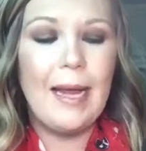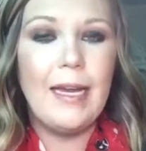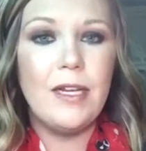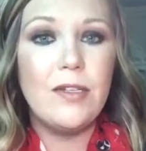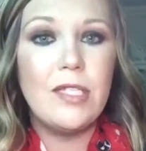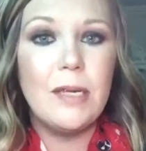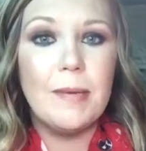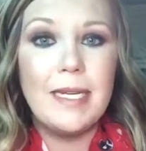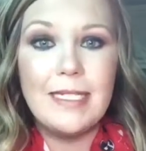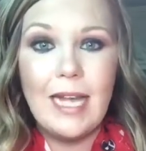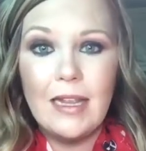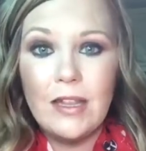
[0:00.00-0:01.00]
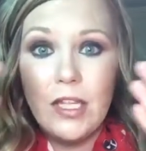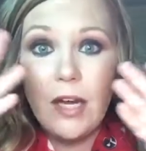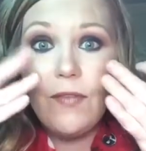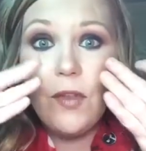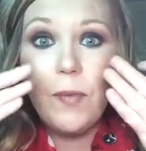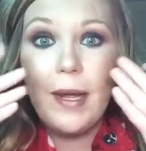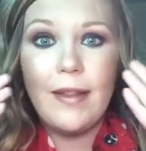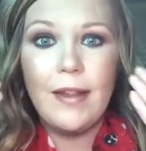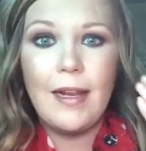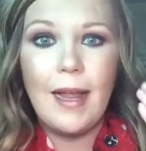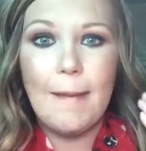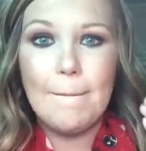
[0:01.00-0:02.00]
I use it because I love the way that
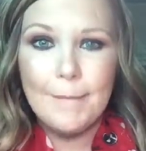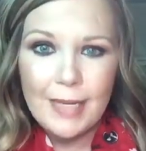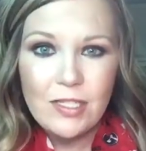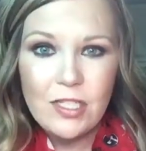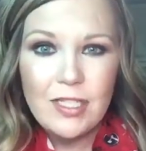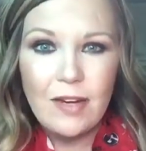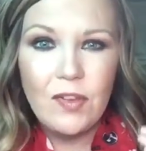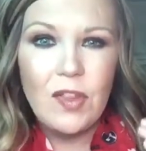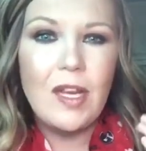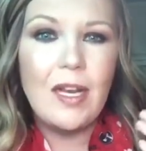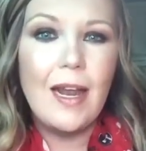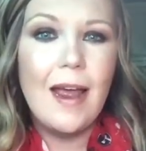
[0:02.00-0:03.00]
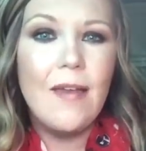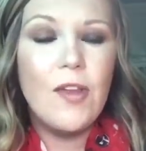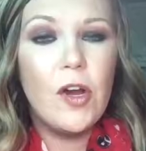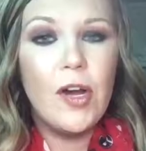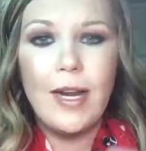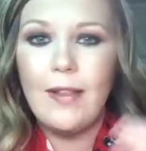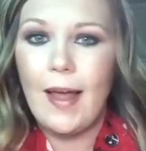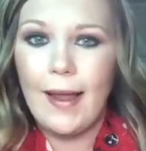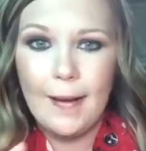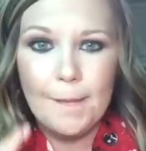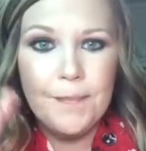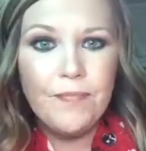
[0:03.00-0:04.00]
it like meshes everything together and
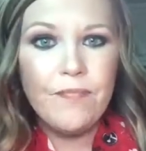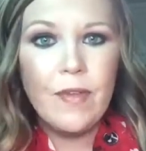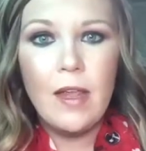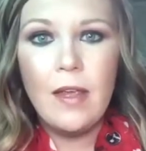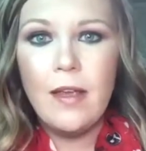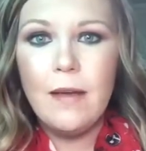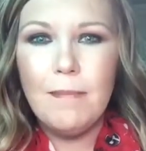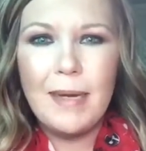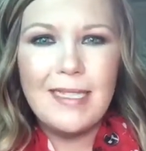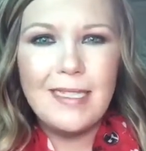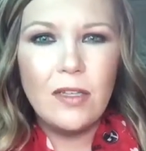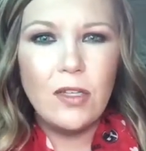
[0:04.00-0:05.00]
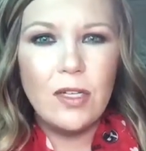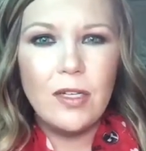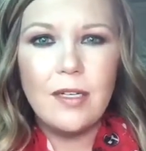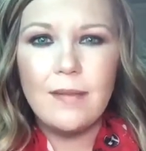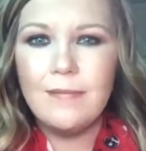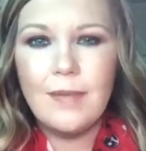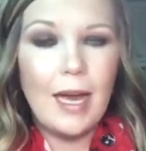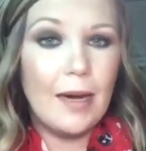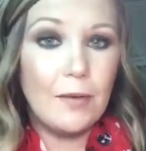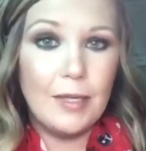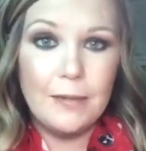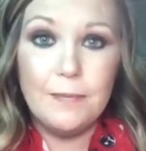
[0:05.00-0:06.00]
like makes it look, I
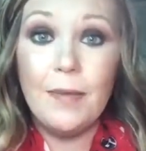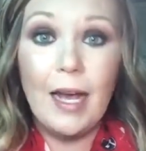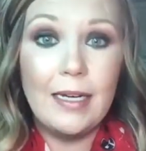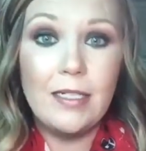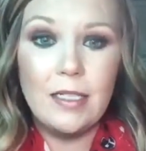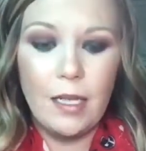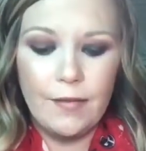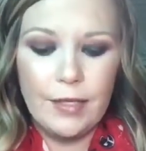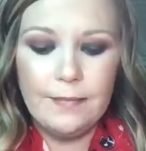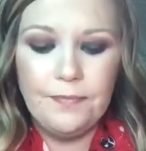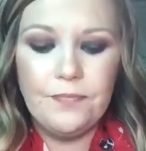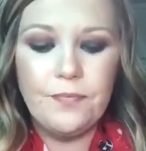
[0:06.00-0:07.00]
don't know, I just love it.